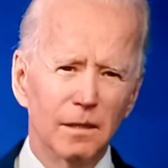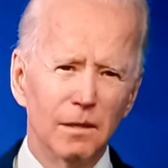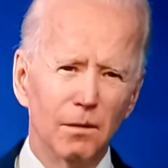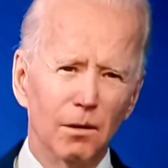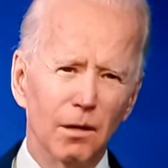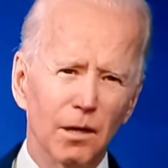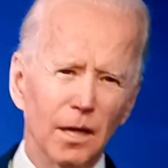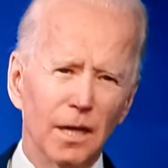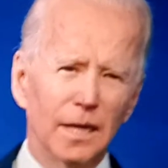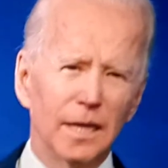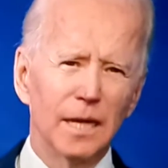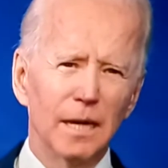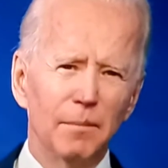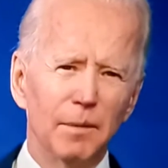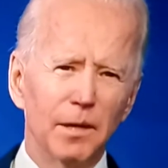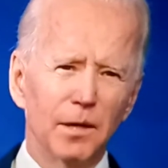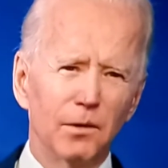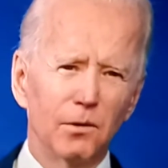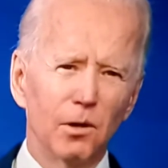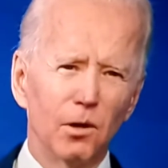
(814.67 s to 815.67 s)
while
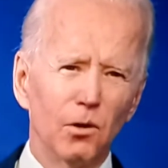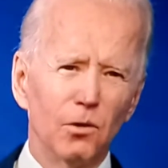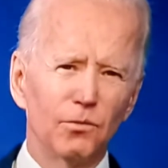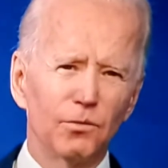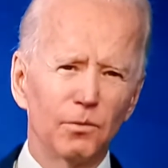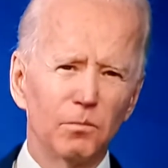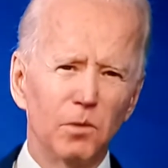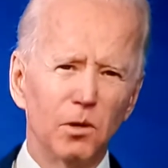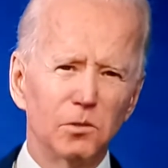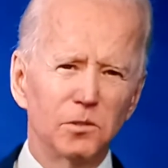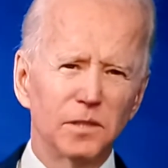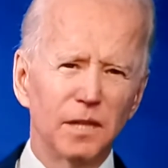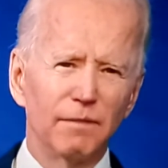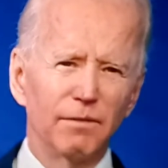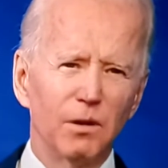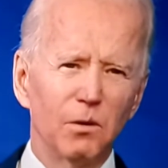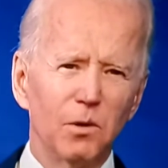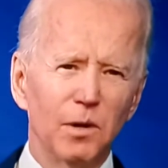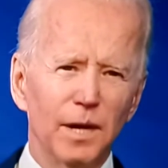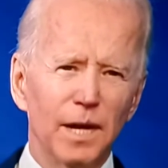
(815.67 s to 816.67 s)
economic growth for most
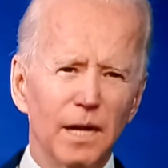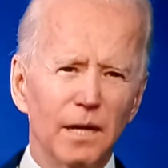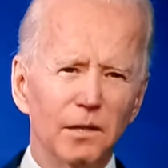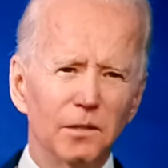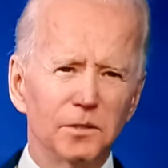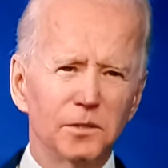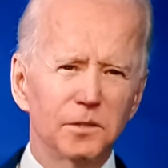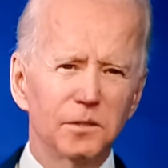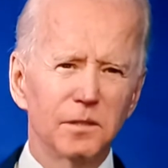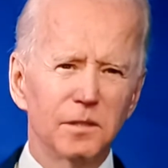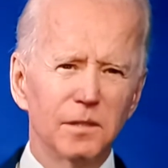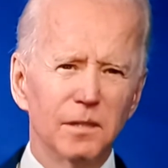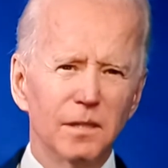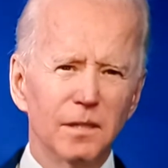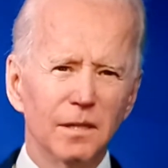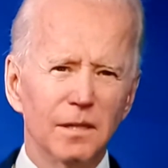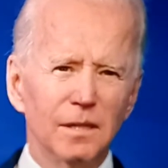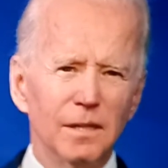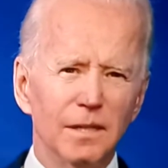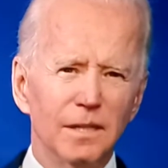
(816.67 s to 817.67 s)
everyone else
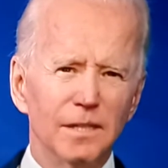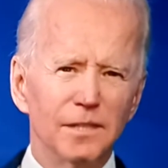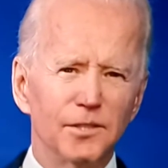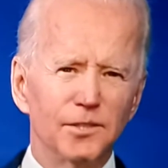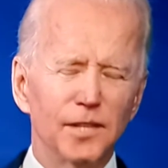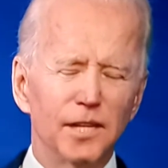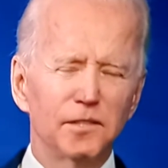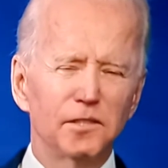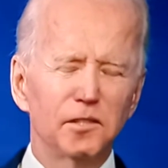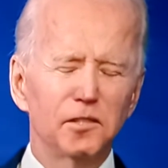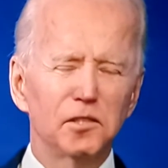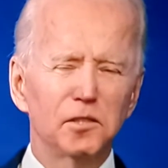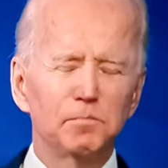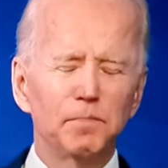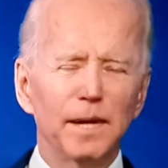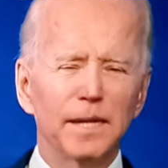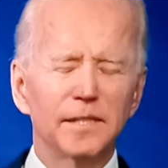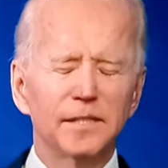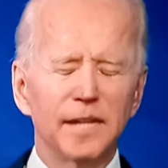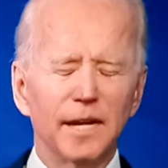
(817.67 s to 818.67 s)
is just a
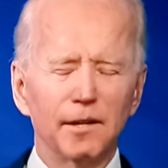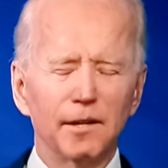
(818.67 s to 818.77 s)
spectator.